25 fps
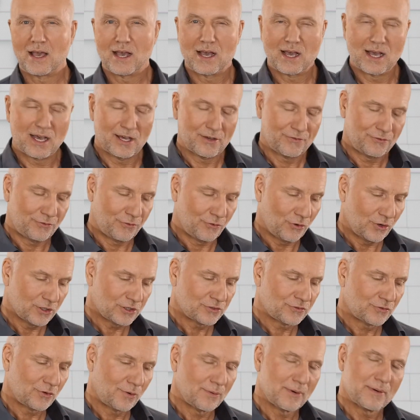A force
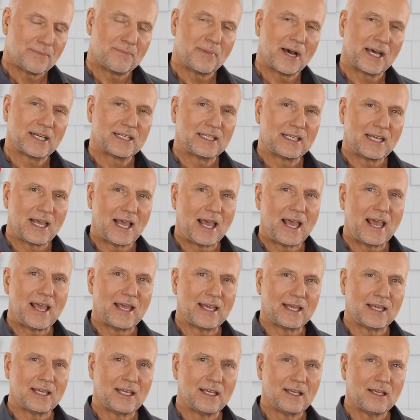from a body
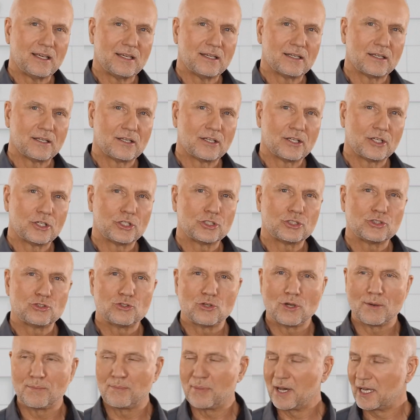A to
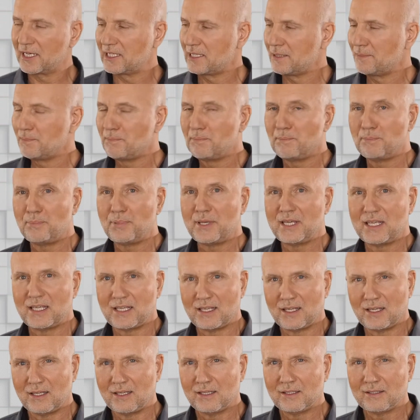a body
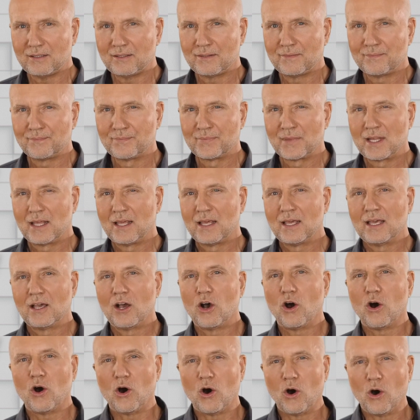B
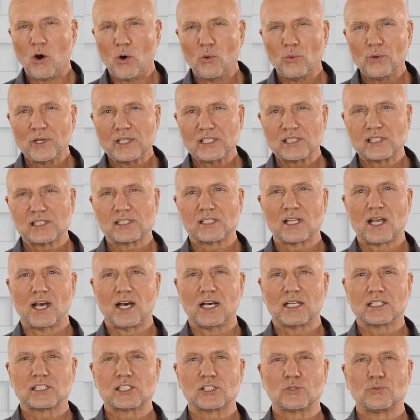always
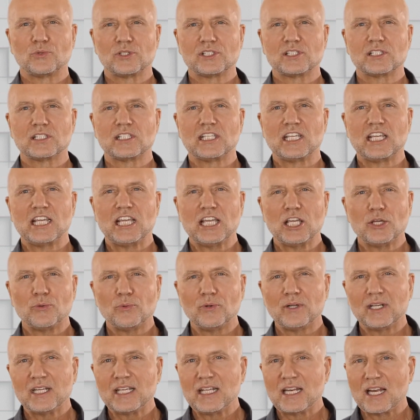starts with an
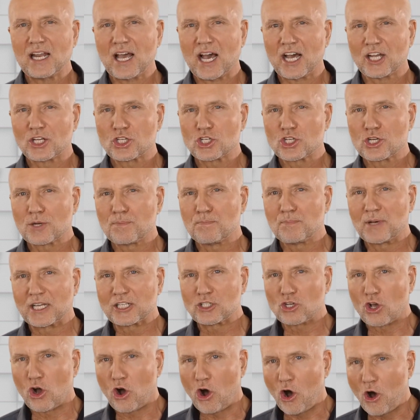equally large
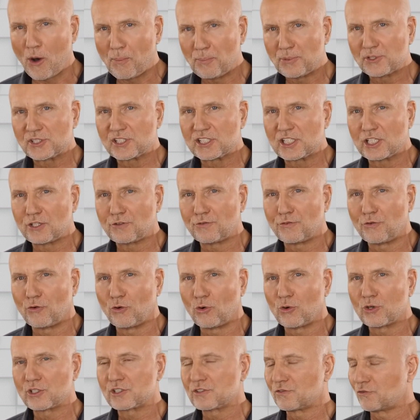but opposite
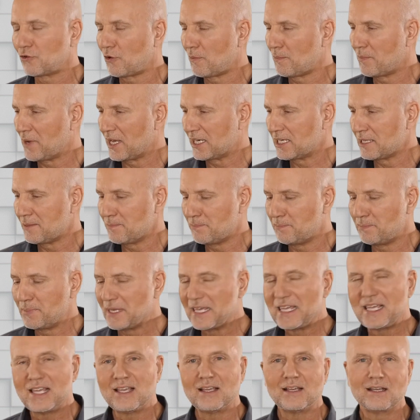force from body
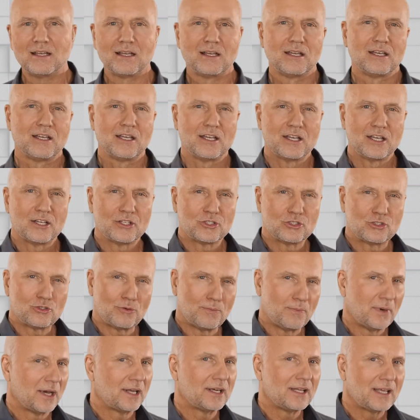B to
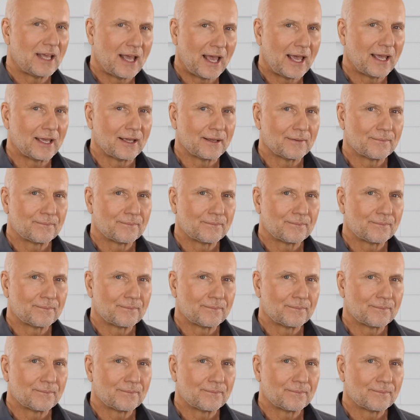body A.